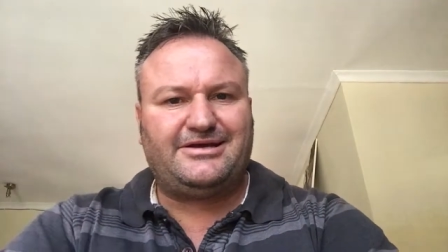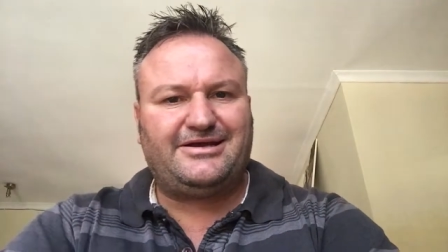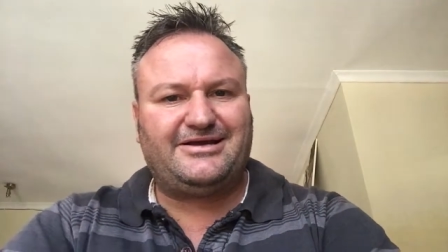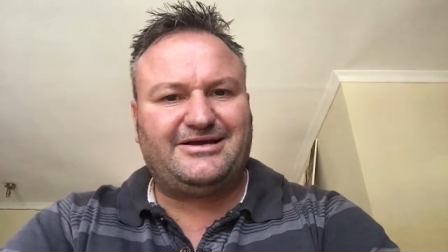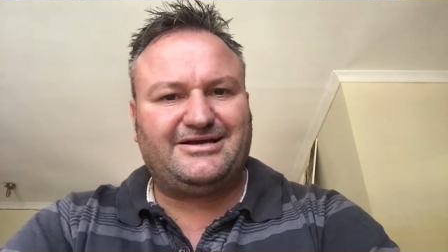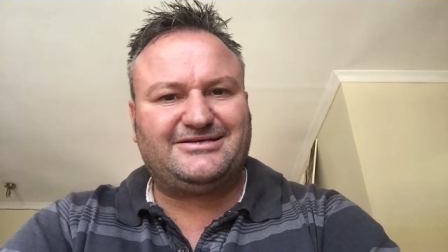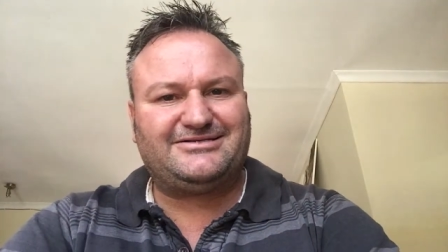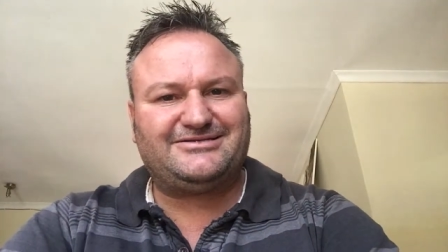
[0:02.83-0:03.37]
Hey
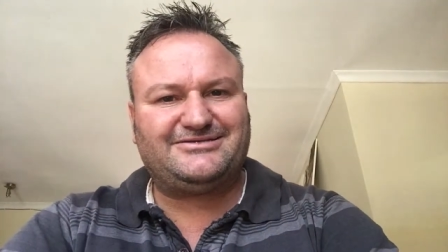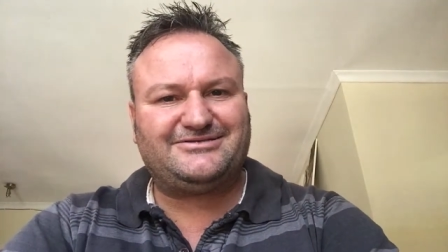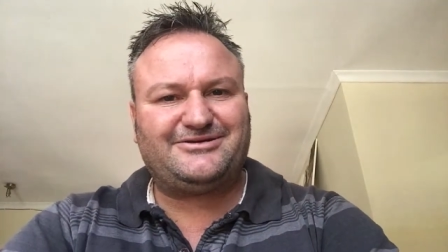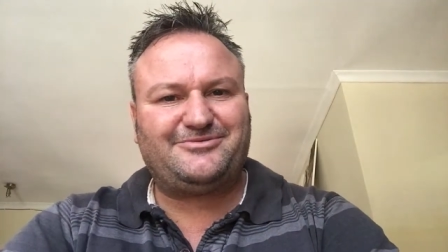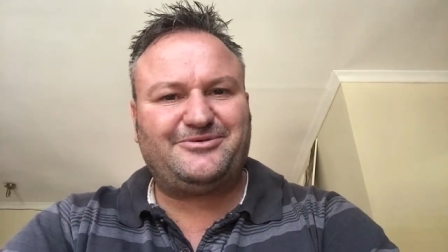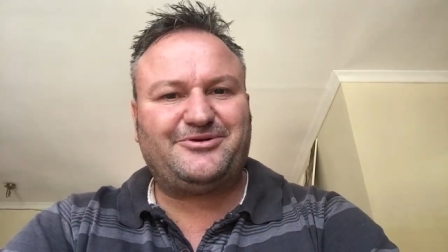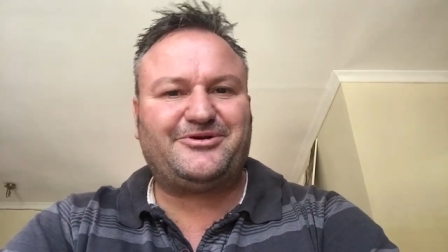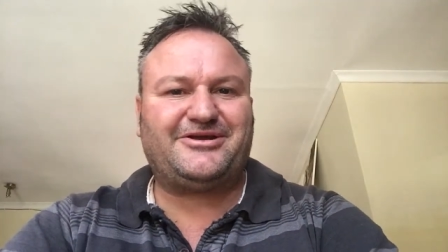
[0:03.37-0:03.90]
guys,
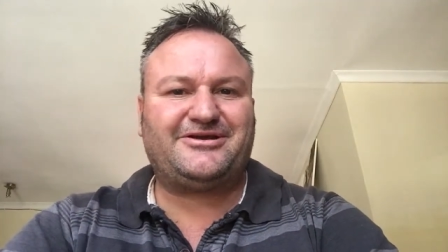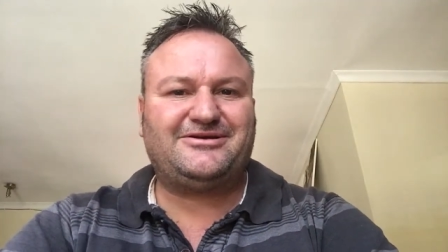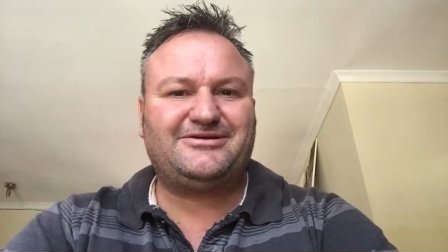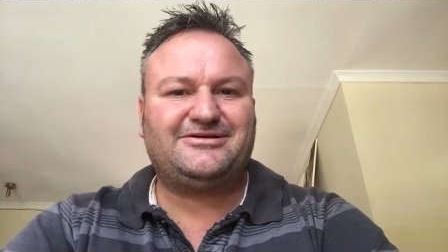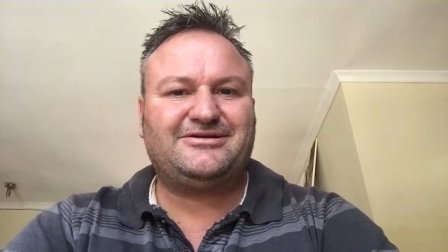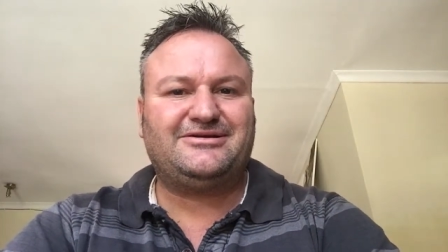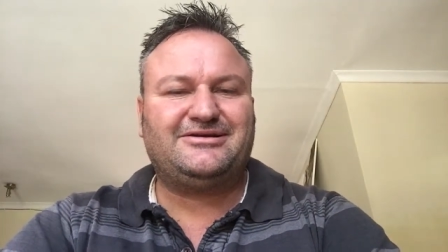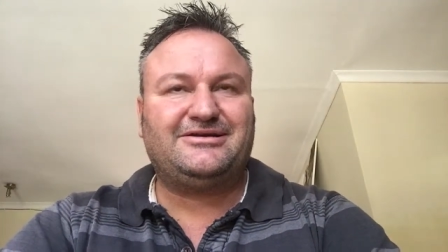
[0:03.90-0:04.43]
Romeo here.
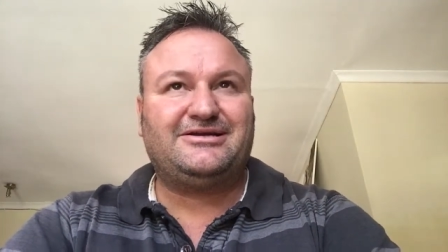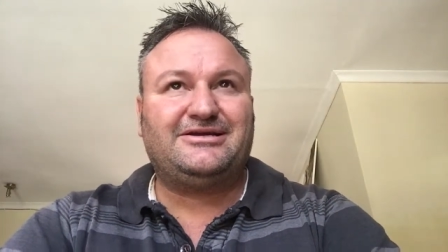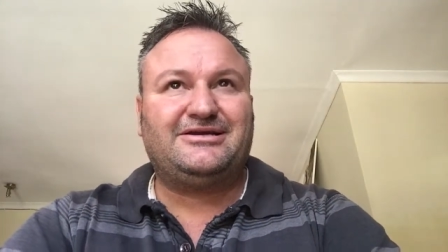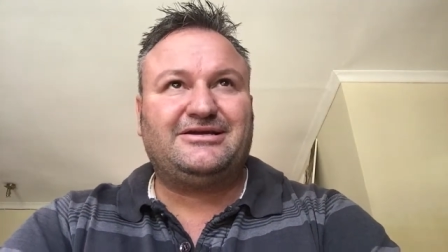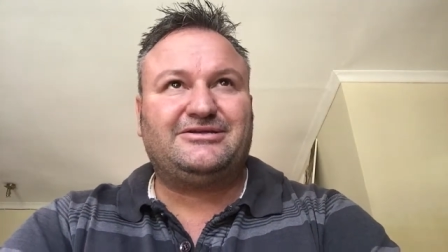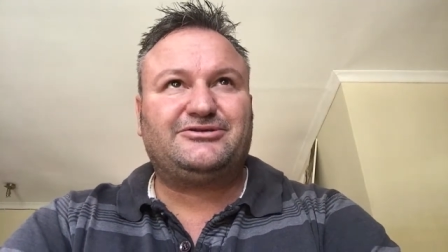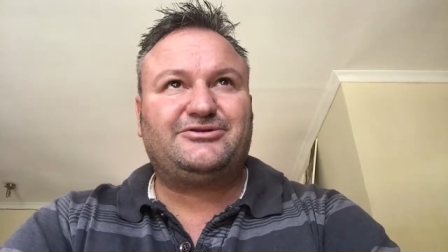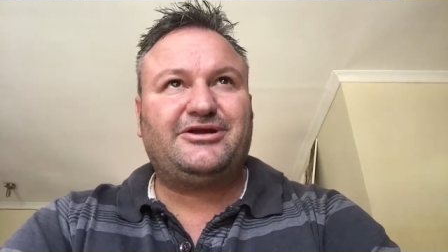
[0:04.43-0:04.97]

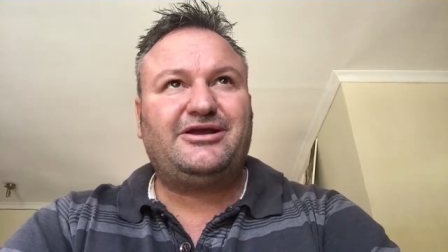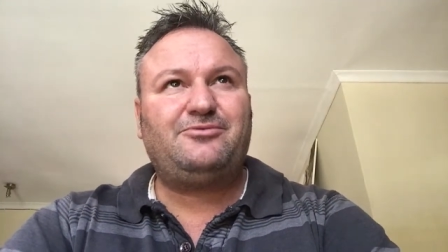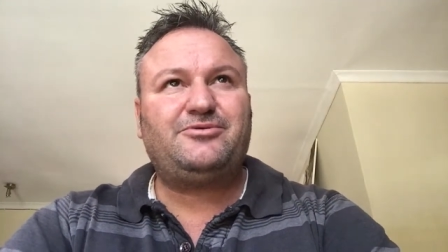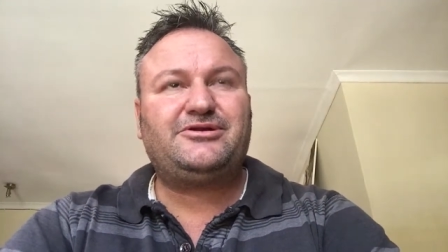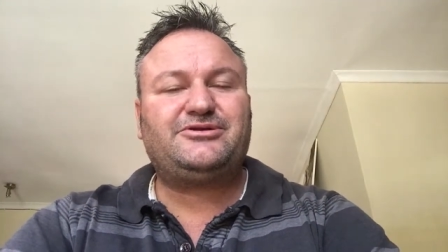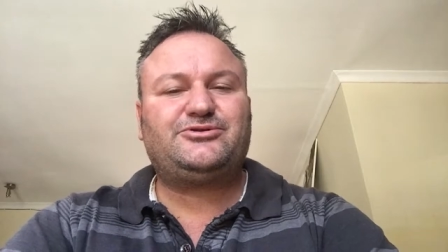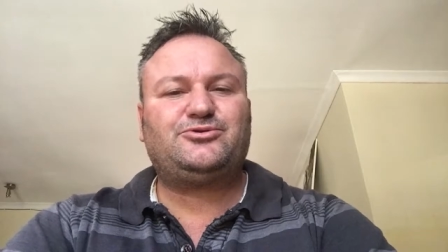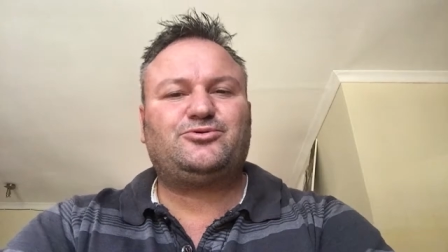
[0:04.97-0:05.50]
Today I
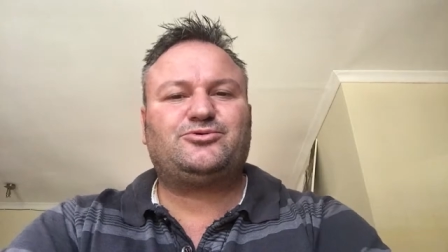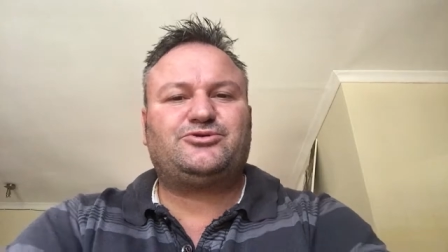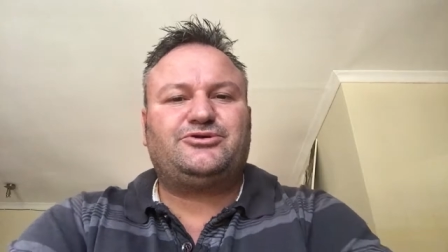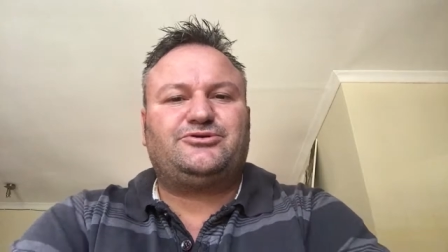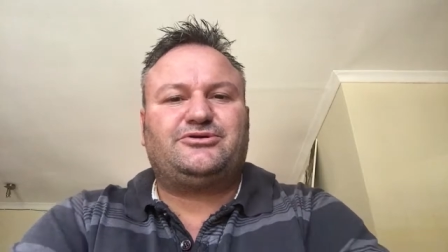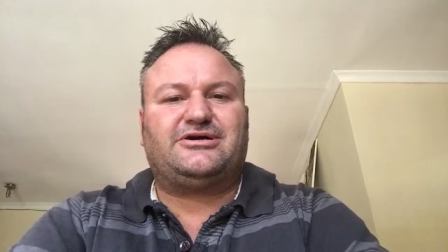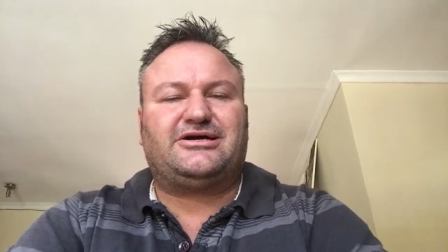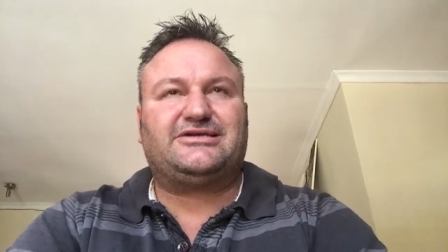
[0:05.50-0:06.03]
want to talk to
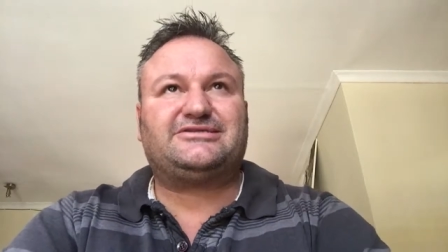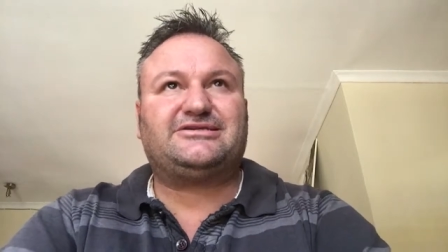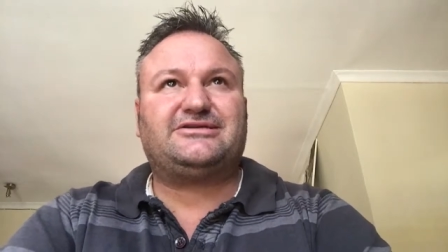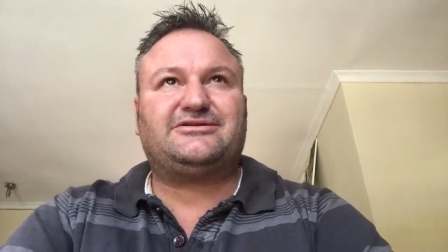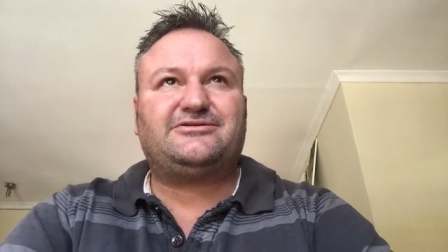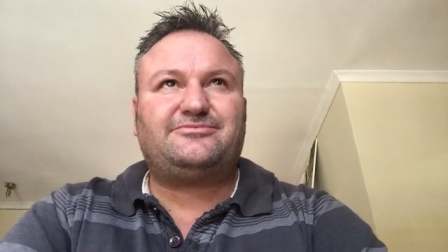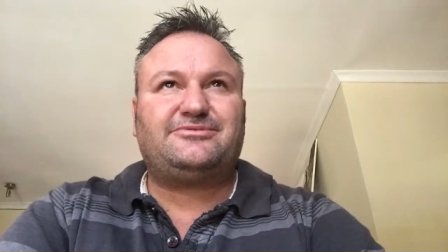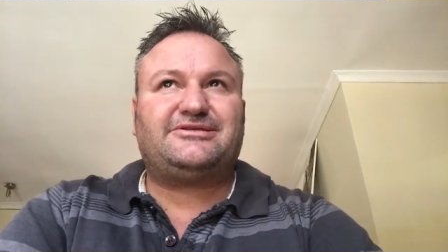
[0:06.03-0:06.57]
you guys a
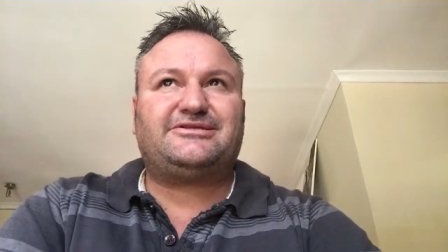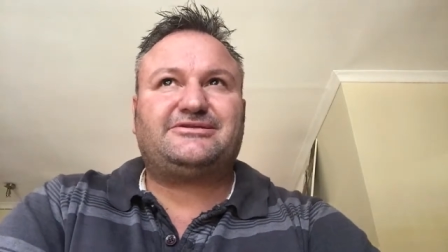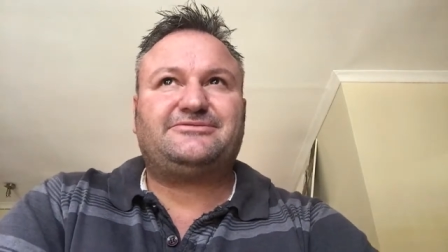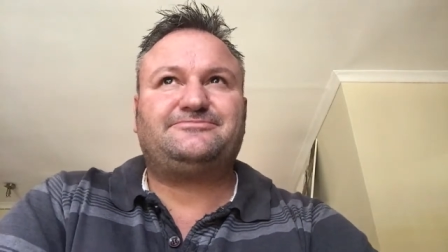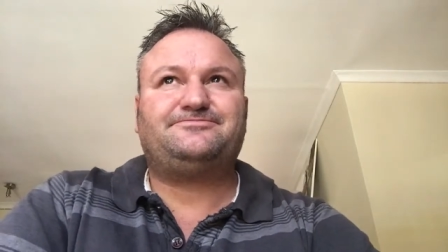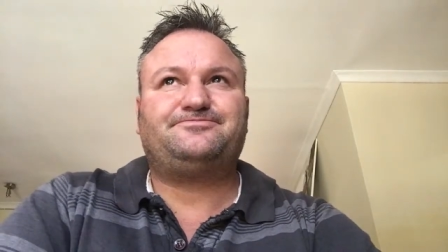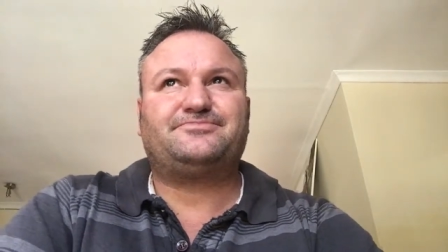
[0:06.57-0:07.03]
little bit